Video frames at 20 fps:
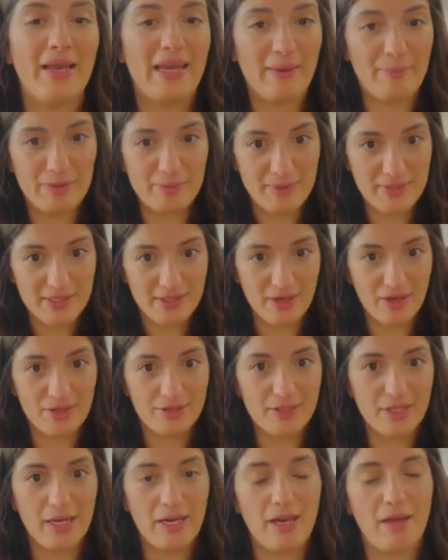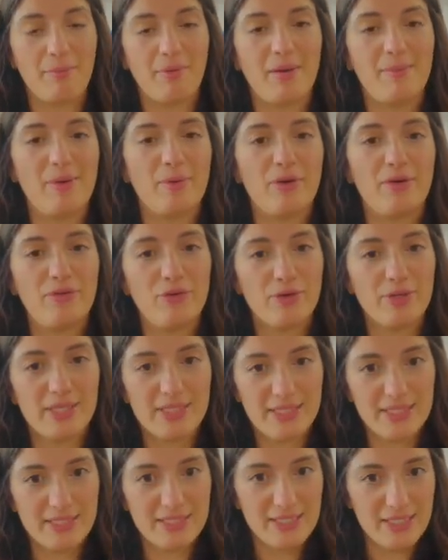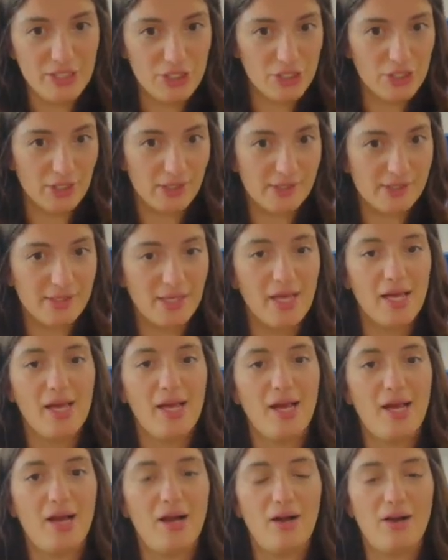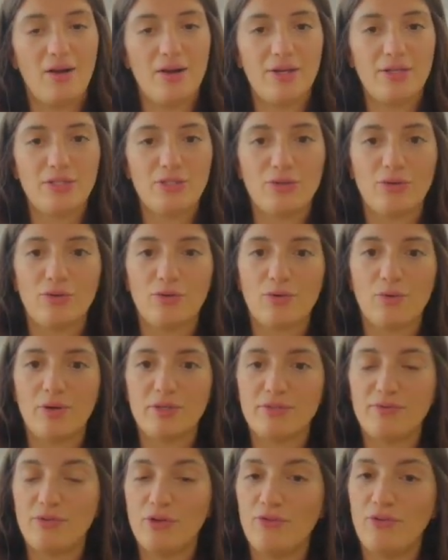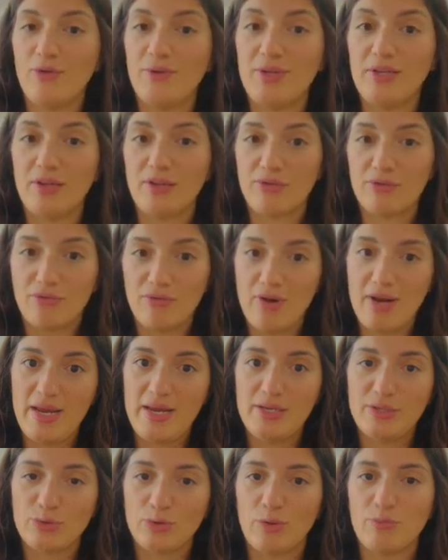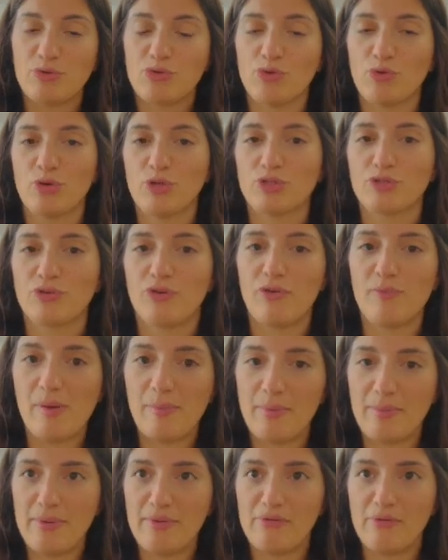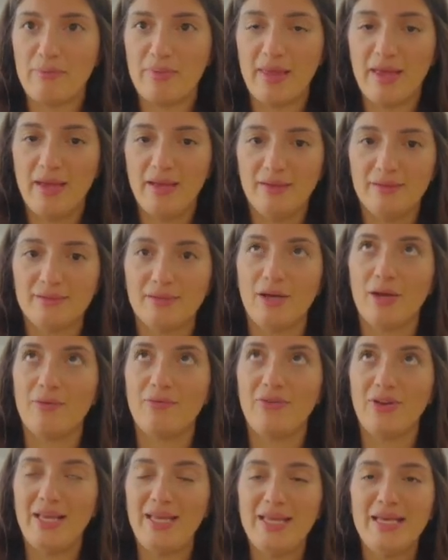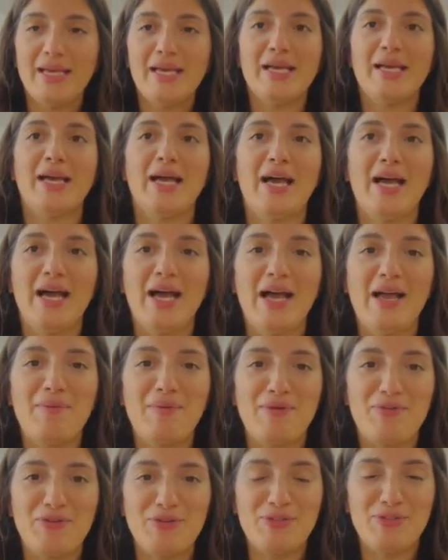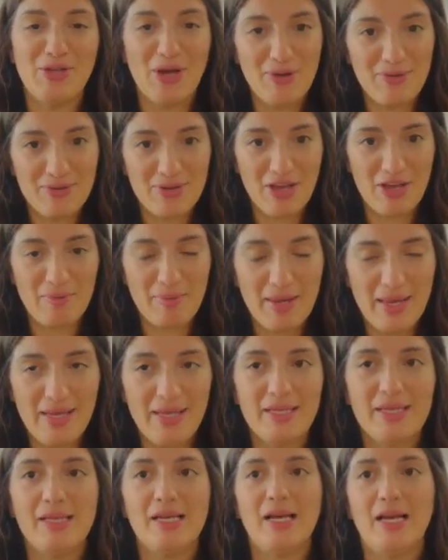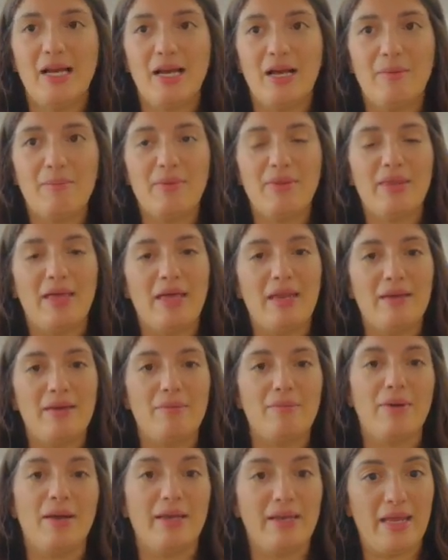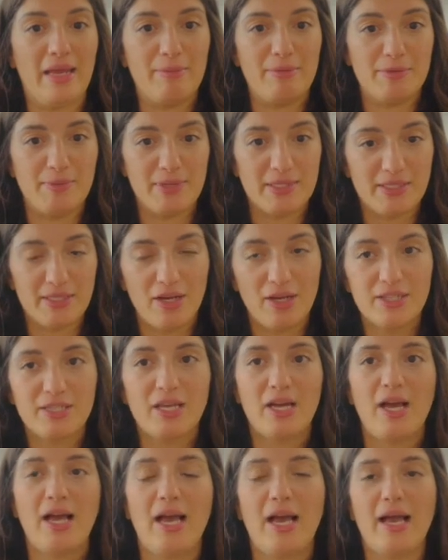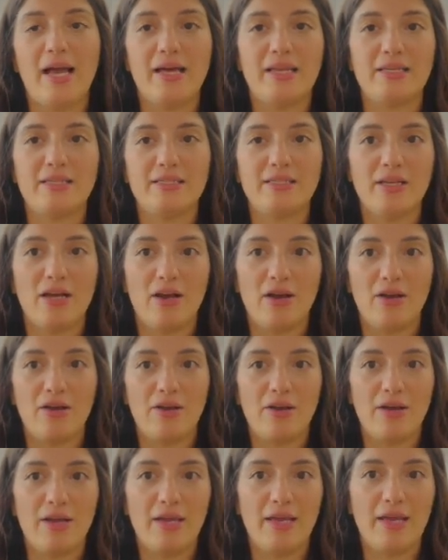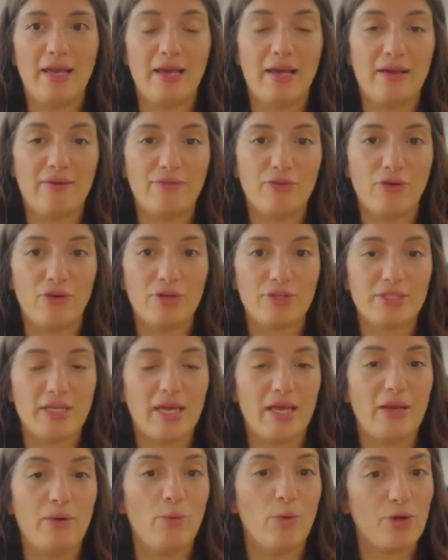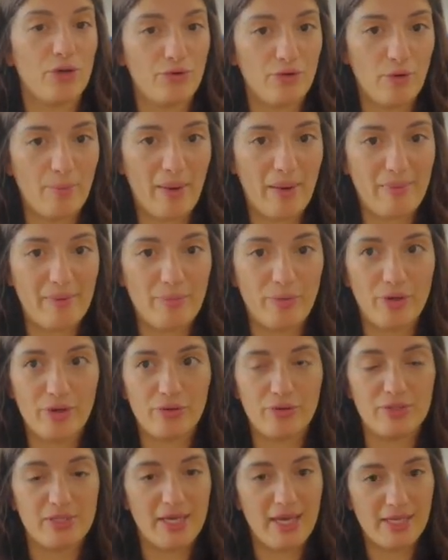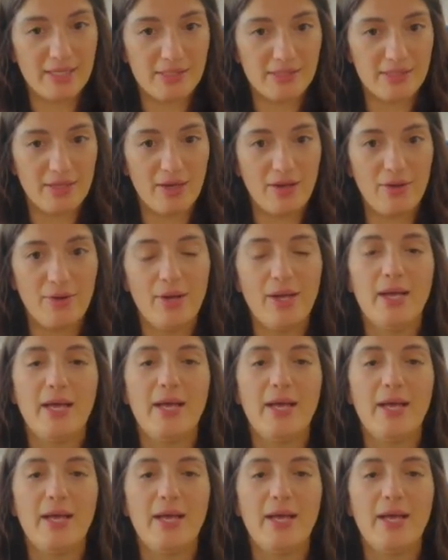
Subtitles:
name is Masada and I'm going to be one of your Year 6 teachers. I taught quite a few of you in Year 3, so I'm sure lots of you remember me from there, hopefully. But if you don't know me, then my name is Masada and I have got a one-year-old baby boy called Enzo.